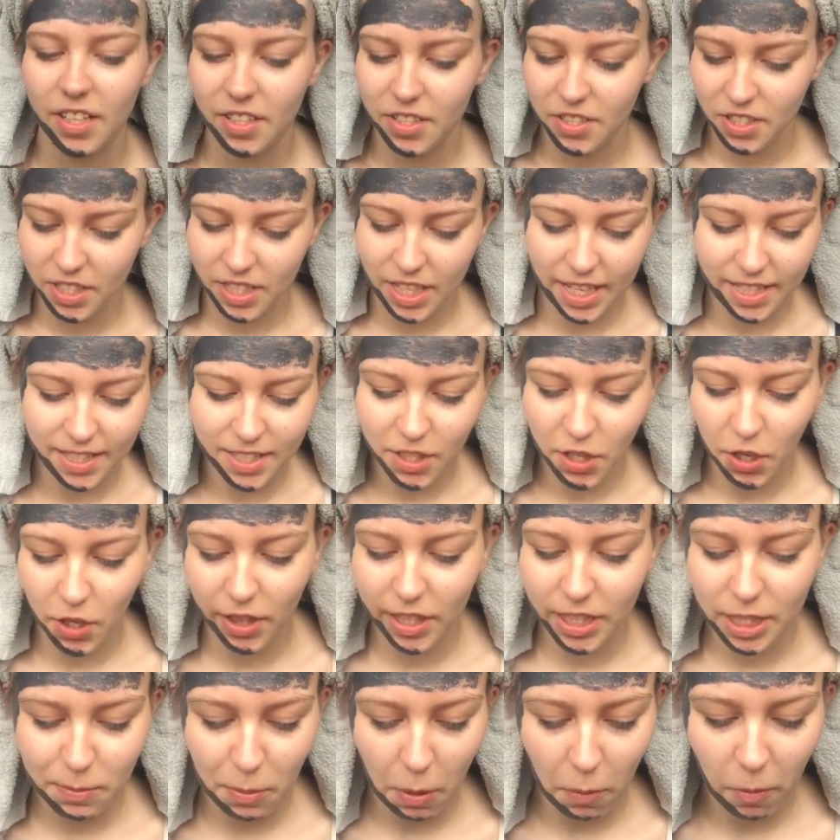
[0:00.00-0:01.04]
so that's good.
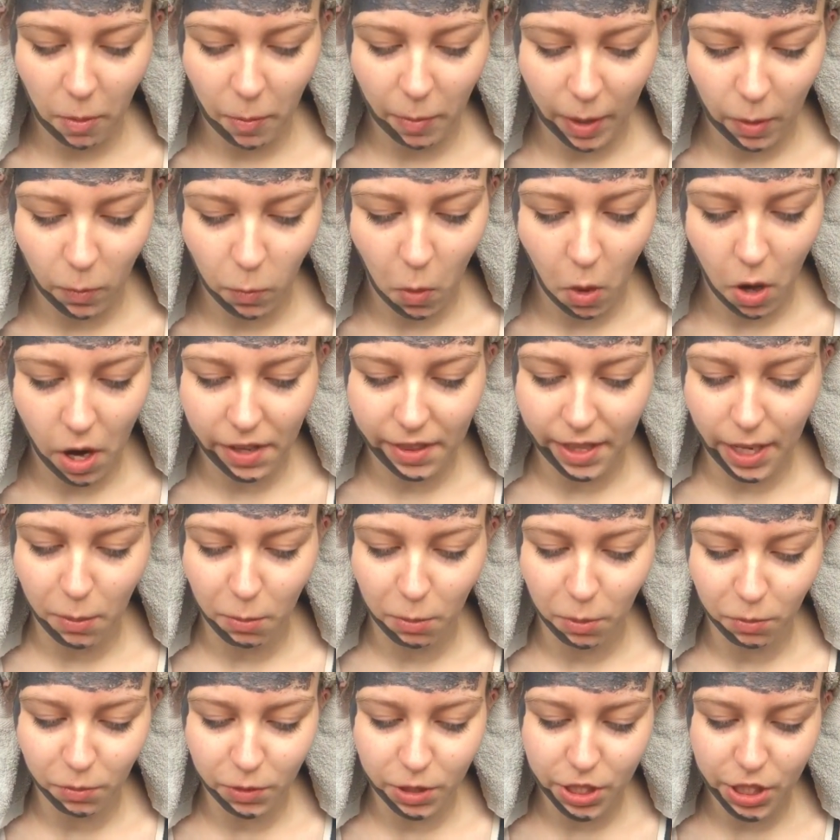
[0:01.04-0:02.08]
That's probably why they
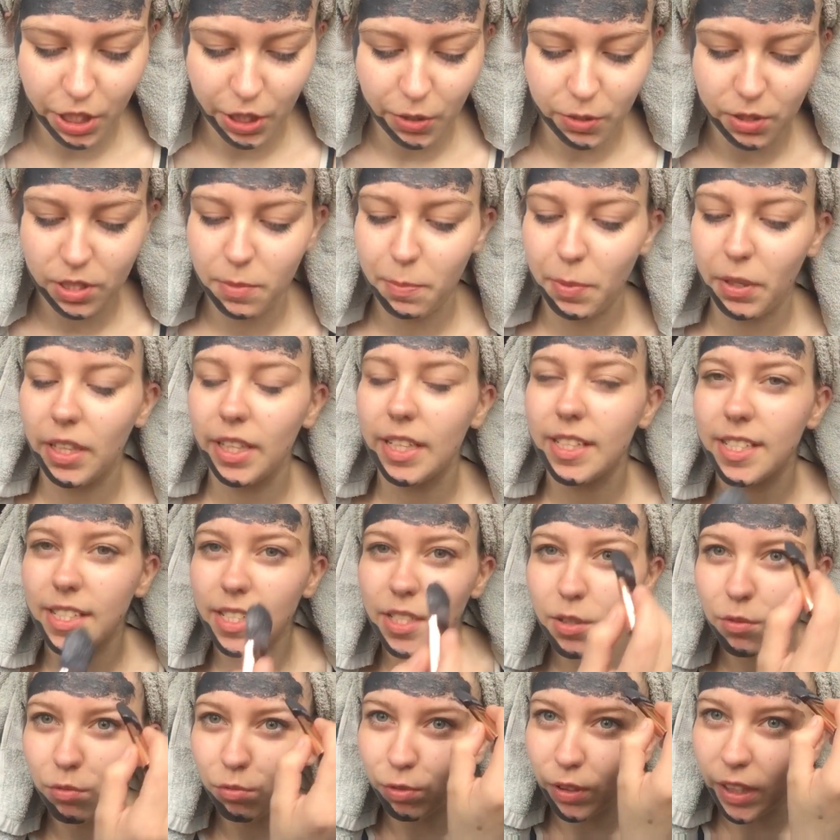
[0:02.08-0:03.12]
were reduced, but this
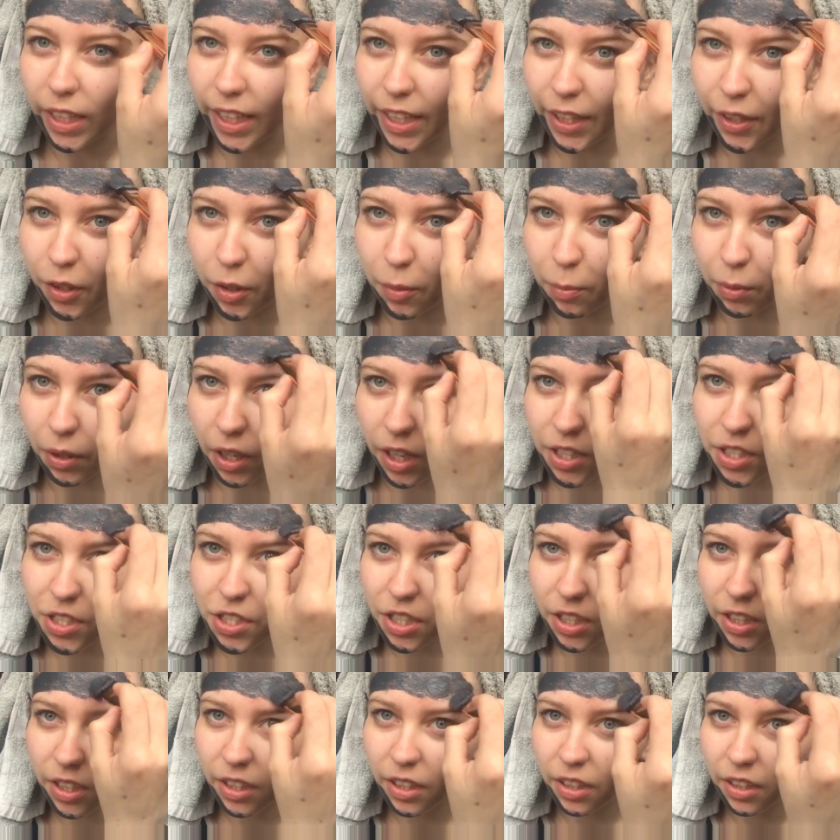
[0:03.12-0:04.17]
is a really good
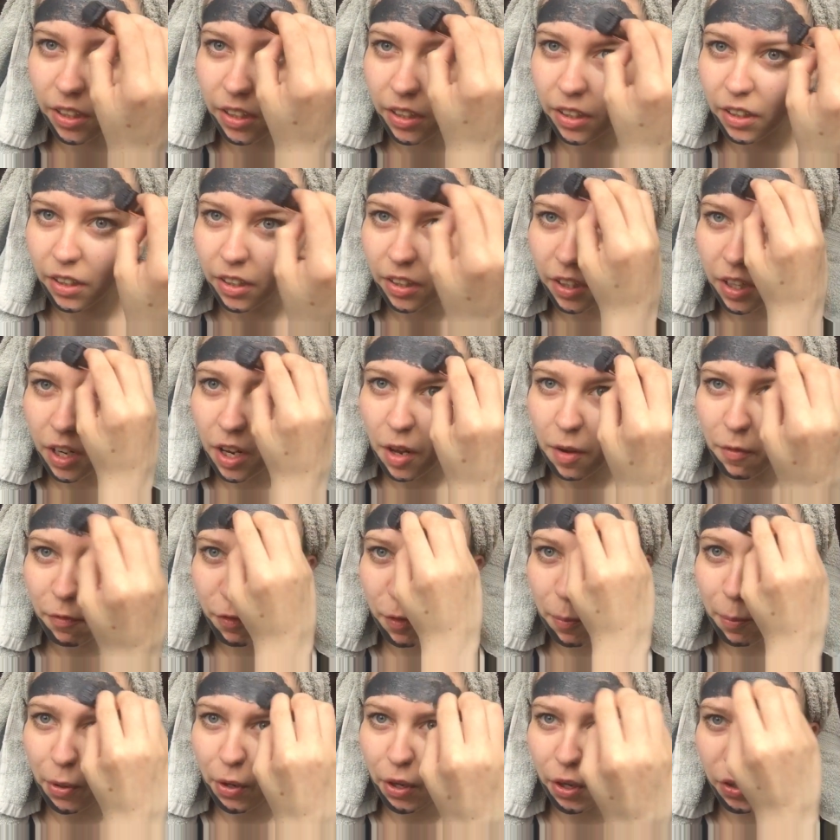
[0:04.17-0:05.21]
brush
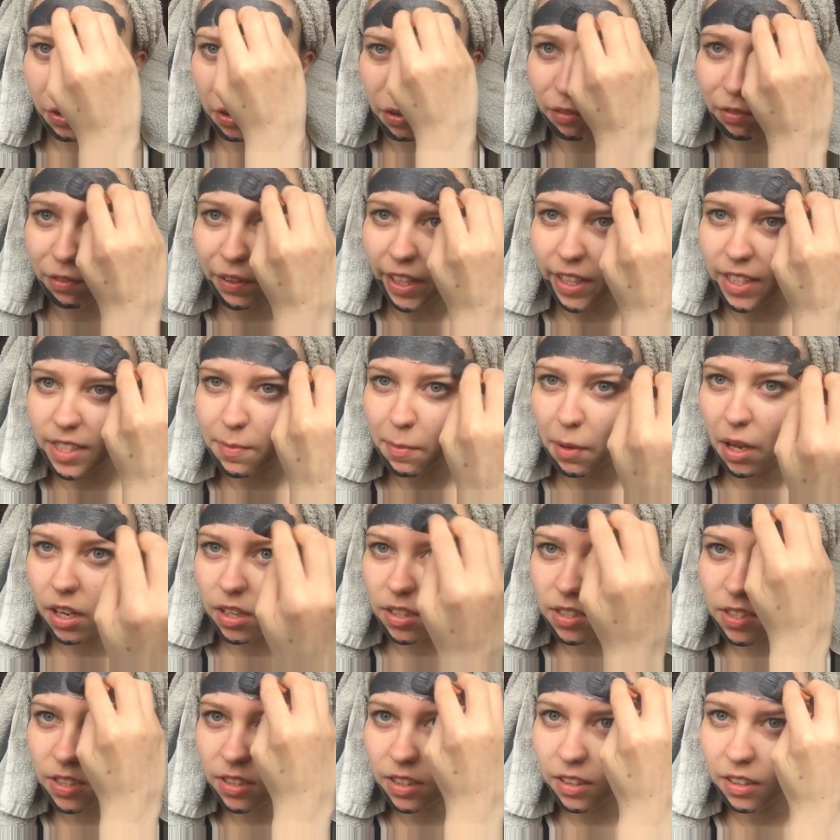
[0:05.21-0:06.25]
for putting on face
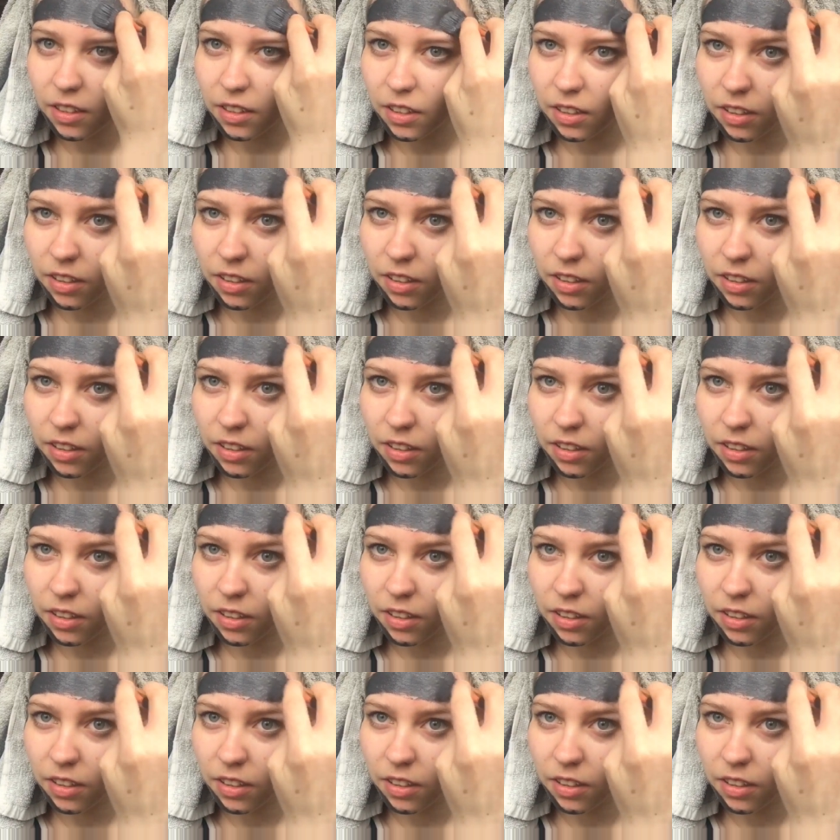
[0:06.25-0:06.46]
mask.